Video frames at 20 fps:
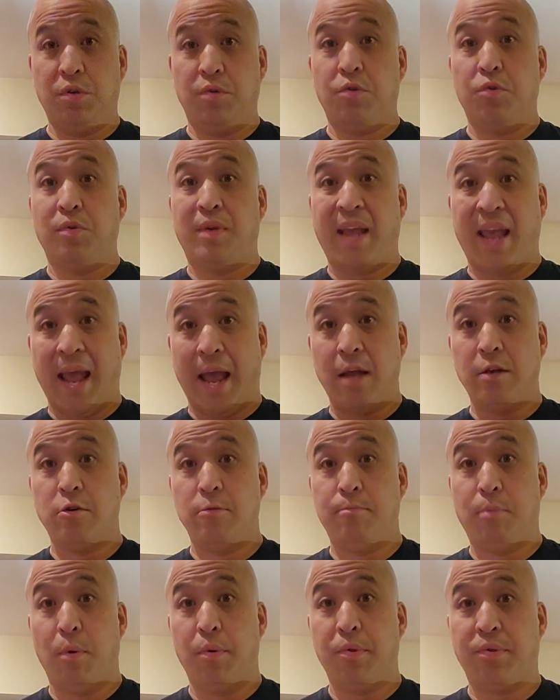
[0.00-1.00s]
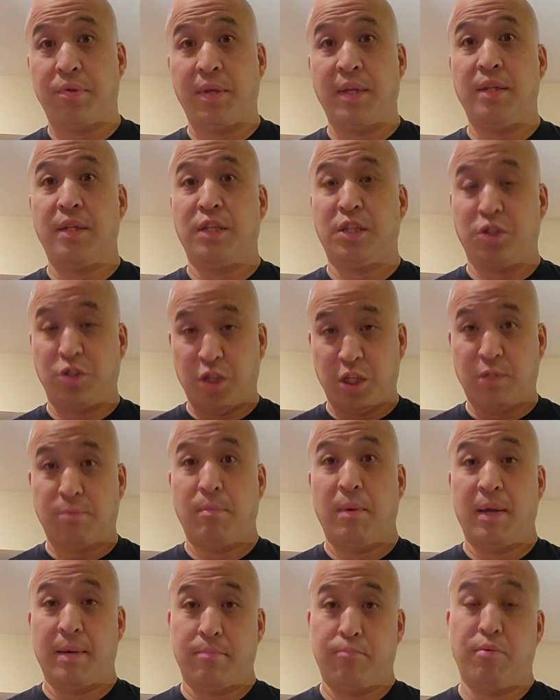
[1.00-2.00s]
know, you can do both things. This is just
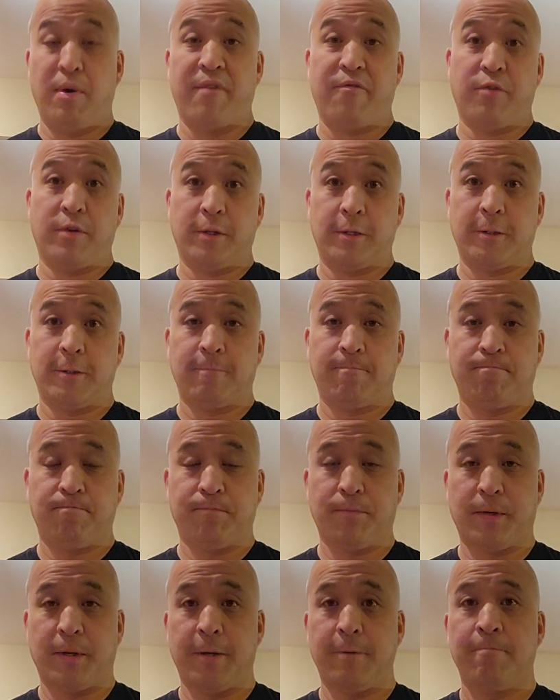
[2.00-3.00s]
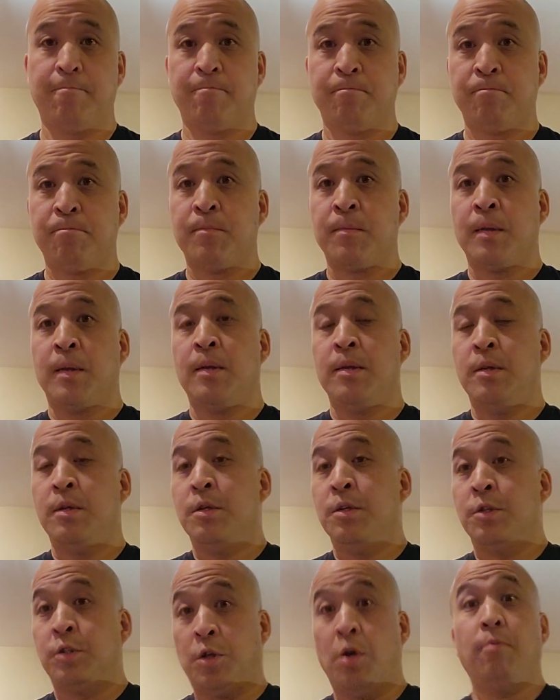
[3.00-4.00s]
my preference. Okay,
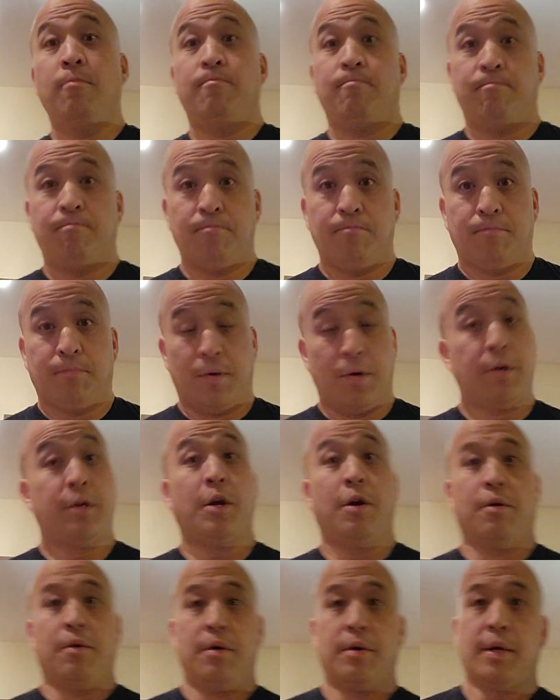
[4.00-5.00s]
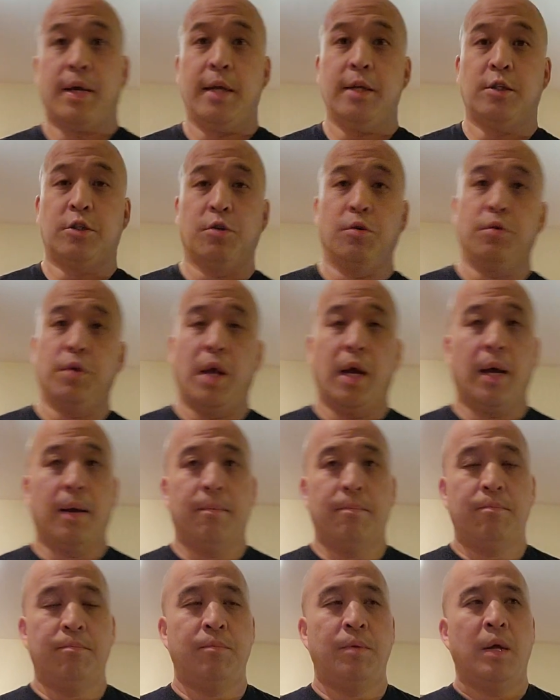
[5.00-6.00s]
so there you go. Okay, so
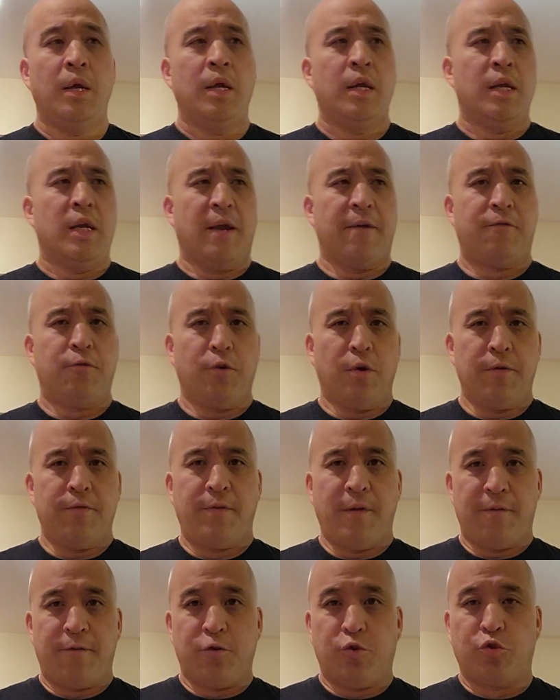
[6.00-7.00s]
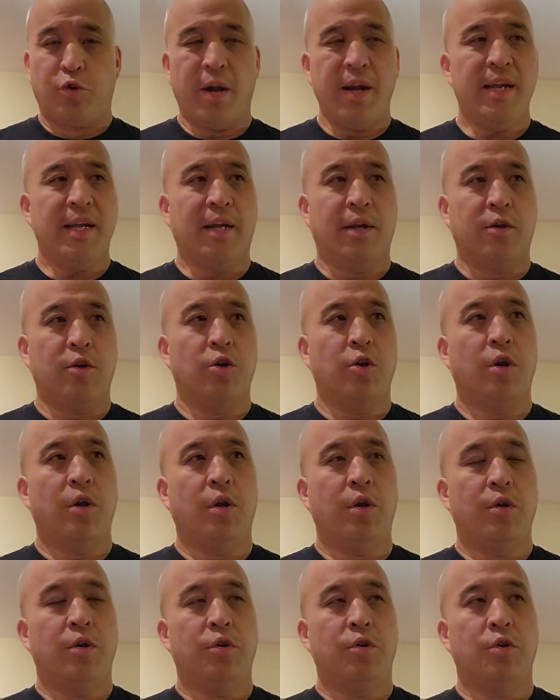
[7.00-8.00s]
if you're training it,
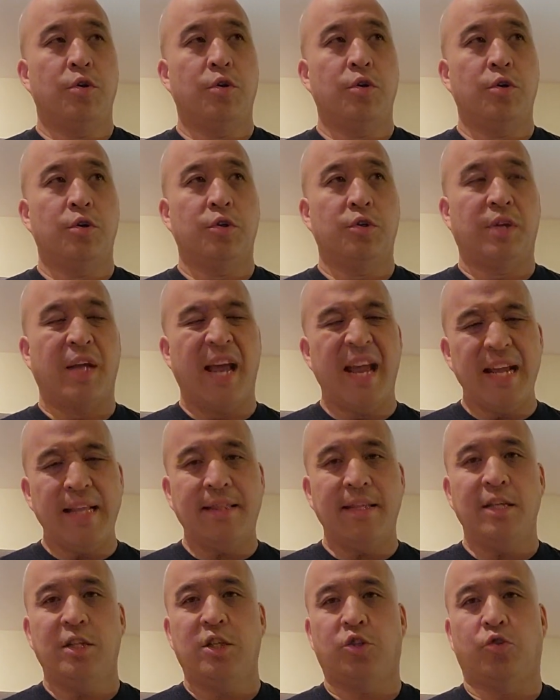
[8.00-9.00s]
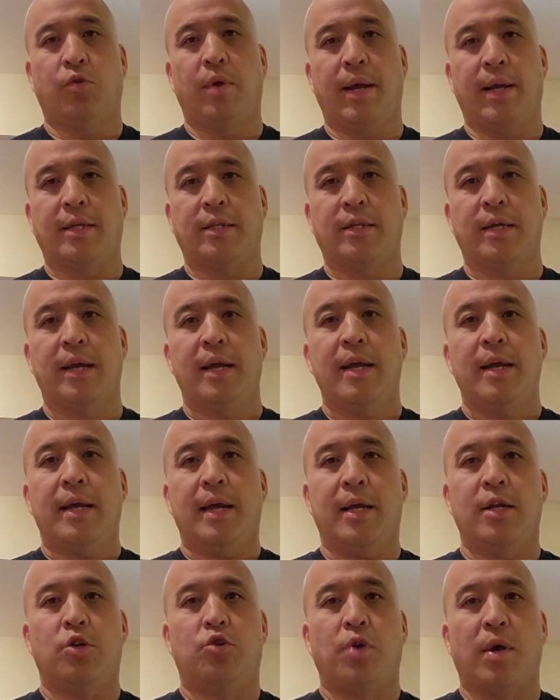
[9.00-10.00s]
take these strikes
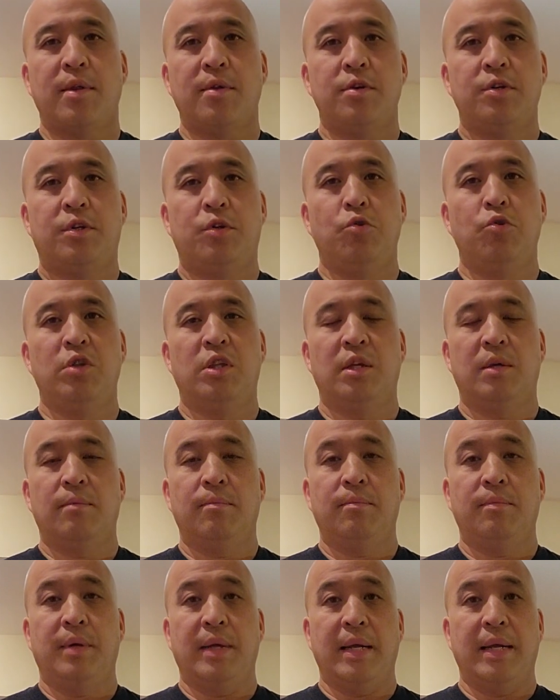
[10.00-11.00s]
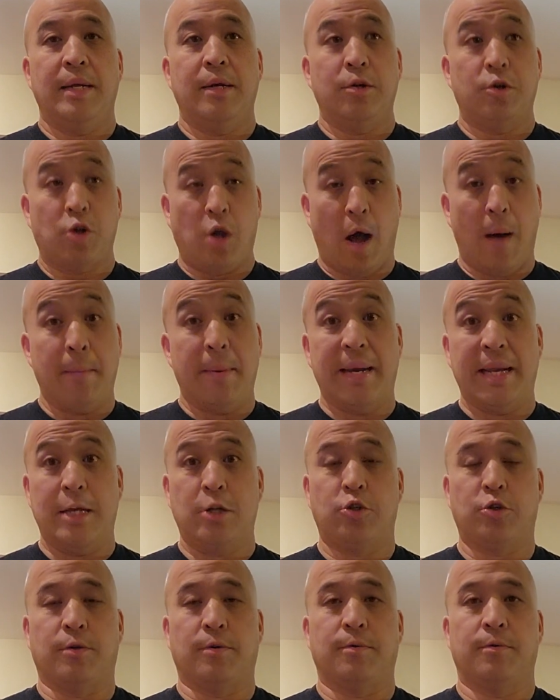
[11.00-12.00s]
and try to do them in
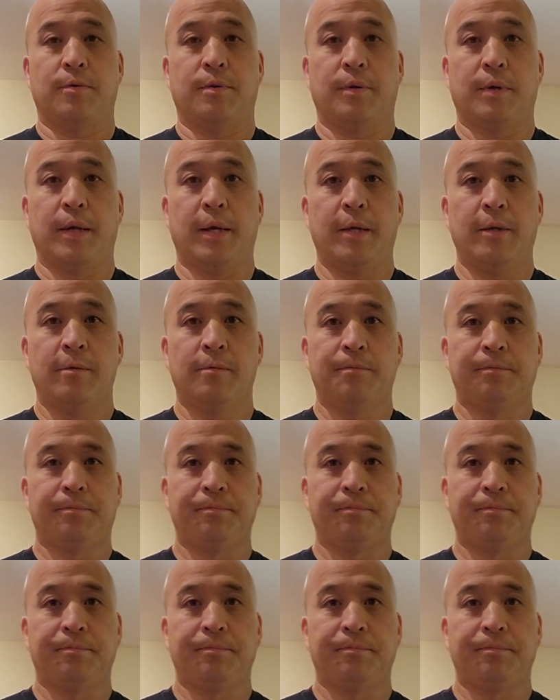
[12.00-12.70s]
combination. Okay,